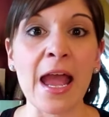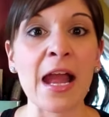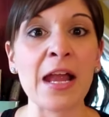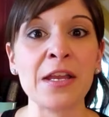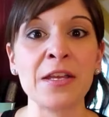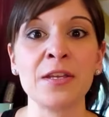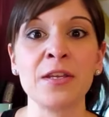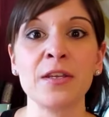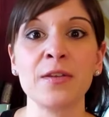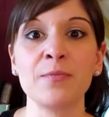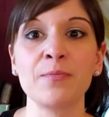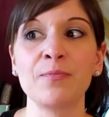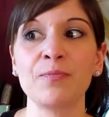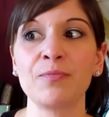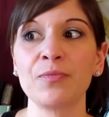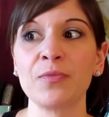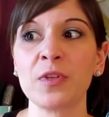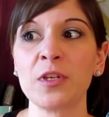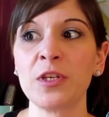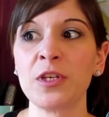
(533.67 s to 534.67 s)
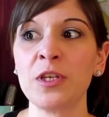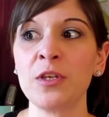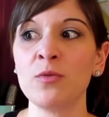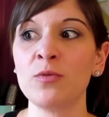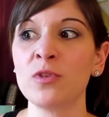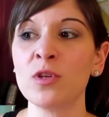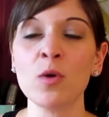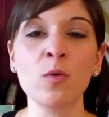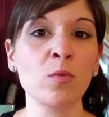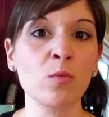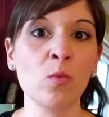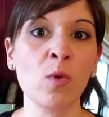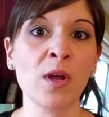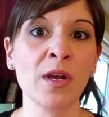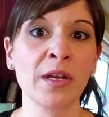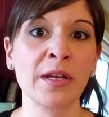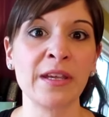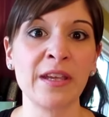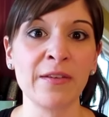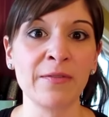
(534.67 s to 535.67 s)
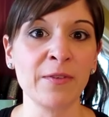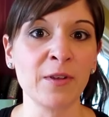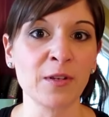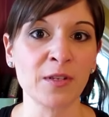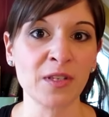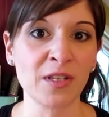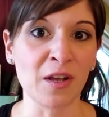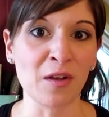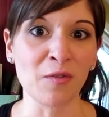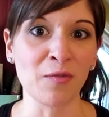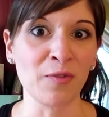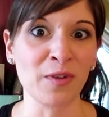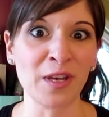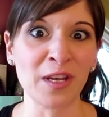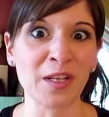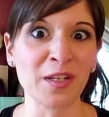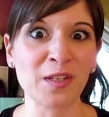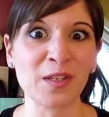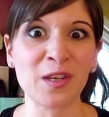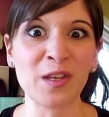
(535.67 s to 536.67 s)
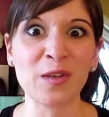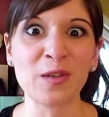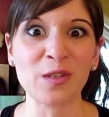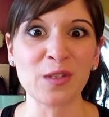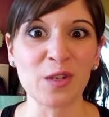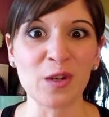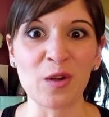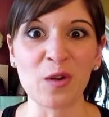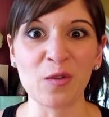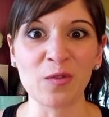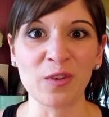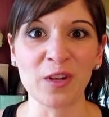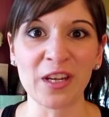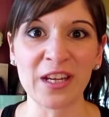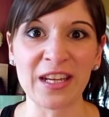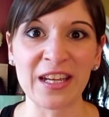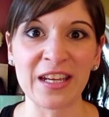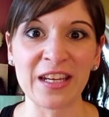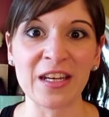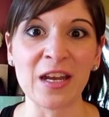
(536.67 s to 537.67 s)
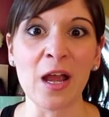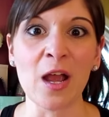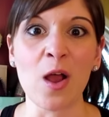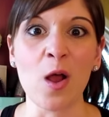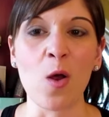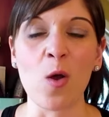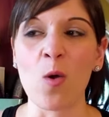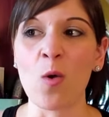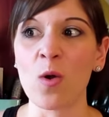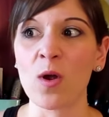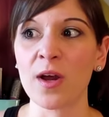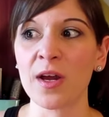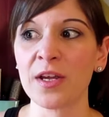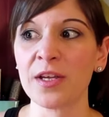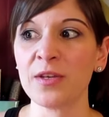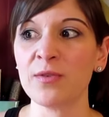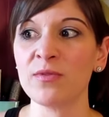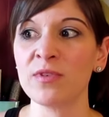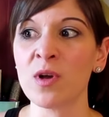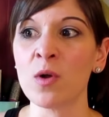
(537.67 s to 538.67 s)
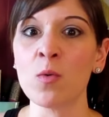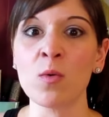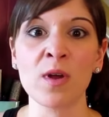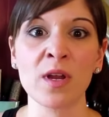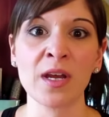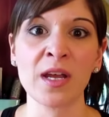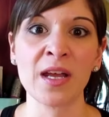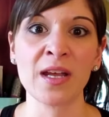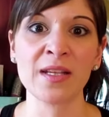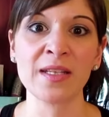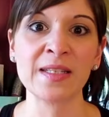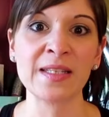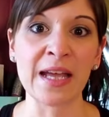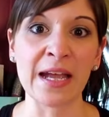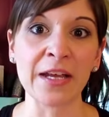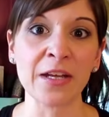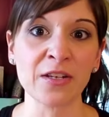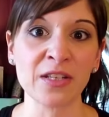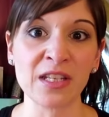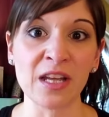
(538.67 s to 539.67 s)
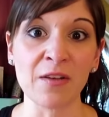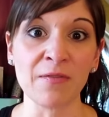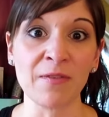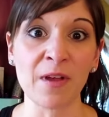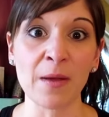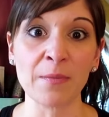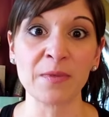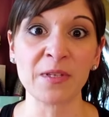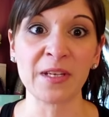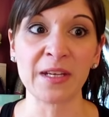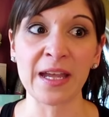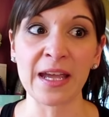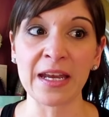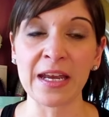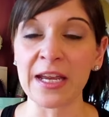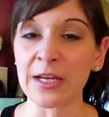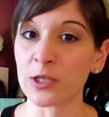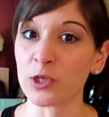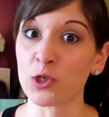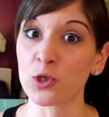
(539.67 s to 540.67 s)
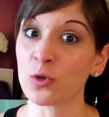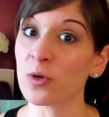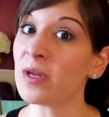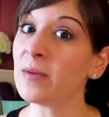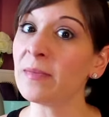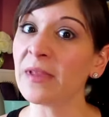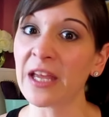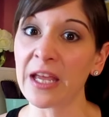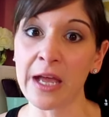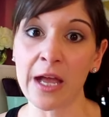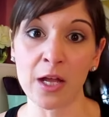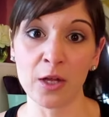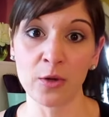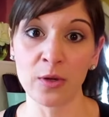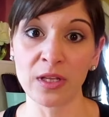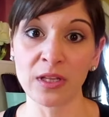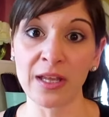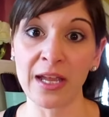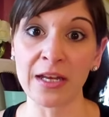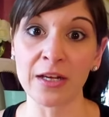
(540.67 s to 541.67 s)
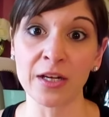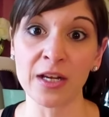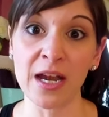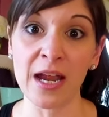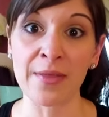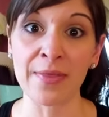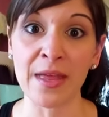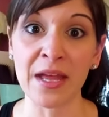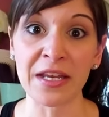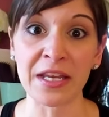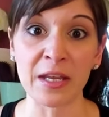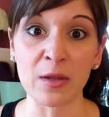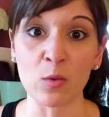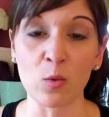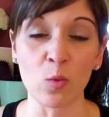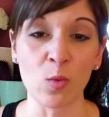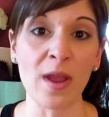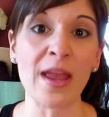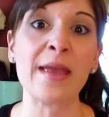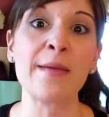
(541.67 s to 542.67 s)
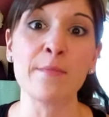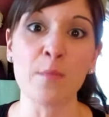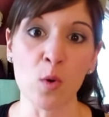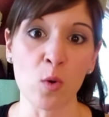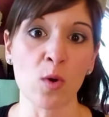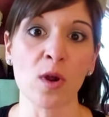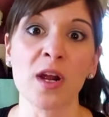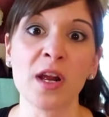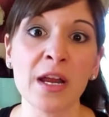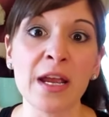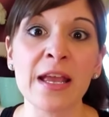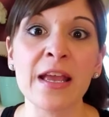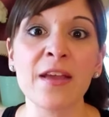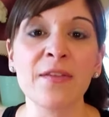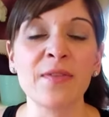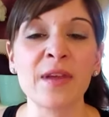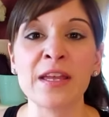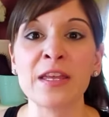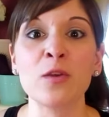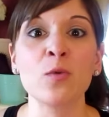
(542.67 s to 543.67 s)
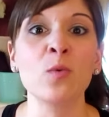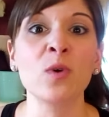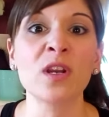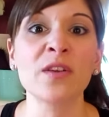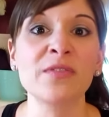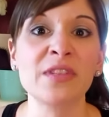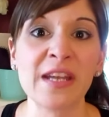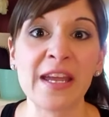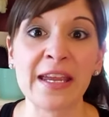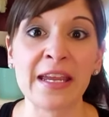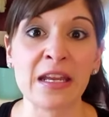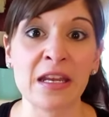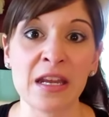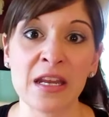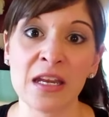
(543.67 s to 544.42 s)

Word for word: And you don't want to give yourself an excuse to overeat, or you don't want to set yourself up to get extremely hungry later and then eat way more than you would have taken